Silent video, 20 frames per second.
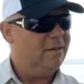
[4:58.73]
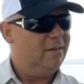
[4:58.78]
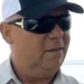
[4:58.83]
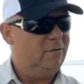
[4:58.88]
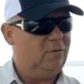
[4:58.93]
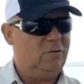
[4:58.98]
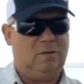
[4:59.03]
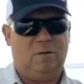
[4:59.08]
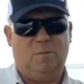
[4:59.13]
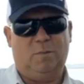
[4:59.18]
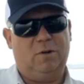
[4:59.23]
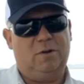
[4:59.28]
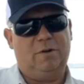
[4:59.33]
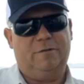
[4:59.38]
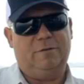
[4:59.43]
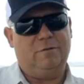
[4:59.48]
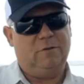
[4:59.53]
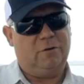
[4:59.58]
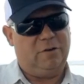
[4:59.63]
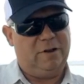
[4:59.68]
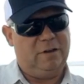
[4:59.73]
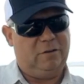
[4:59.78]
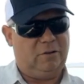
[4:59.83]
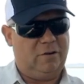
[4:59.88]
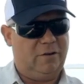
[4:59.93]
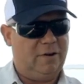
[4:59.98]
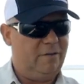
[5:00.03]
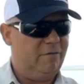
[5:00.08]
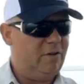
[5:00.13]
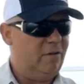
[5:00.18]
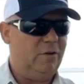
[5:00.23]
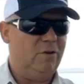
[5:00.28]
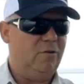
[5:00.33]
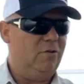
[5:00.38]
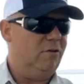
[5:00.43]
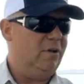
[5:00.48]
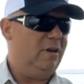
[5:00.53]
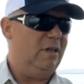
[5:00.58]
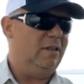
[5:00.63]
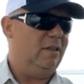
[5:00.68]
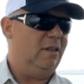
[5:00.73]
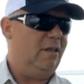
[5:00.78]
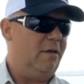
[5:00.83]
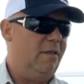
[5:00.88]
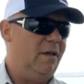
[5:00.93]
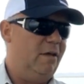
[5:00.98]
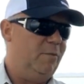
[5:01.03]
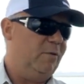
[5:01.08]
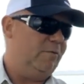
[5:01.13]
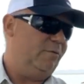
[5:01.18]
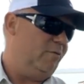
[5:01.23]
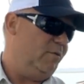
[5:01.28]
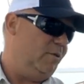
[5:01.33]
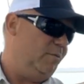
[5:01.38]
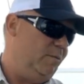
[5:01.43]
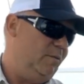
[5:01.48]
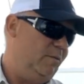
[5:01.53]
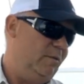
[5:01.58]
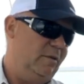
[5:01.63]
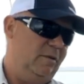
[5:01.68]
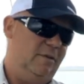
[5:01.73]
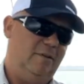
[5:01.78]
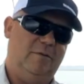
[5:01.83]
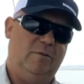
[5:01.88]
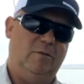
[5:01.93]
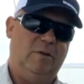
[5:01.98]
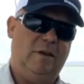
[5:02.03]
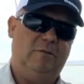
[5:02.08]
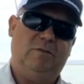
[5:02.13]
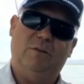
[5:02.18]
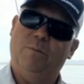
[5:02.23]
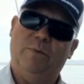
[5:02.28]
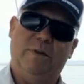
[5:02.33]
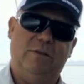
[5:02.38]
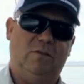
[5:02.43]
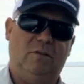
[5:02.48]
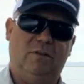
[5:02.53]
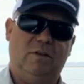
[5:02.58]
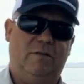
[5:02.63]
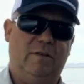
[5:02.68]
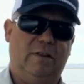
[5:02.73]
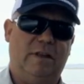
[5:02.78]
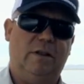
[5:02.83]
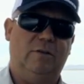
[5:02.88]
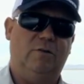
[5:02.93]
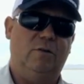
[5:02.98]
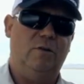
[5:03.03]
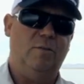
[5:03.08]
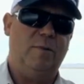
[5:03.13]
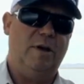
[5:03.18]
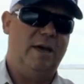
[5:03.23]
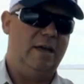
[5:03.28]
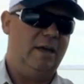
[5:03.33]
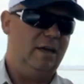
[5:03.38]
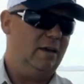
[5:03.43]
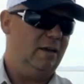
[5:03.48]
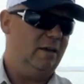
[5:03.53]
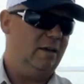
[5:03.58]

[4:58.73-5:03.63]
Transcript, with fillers: it's just a beautiful creature and I've never caught anything like that before get some pictures of it, that'll do me.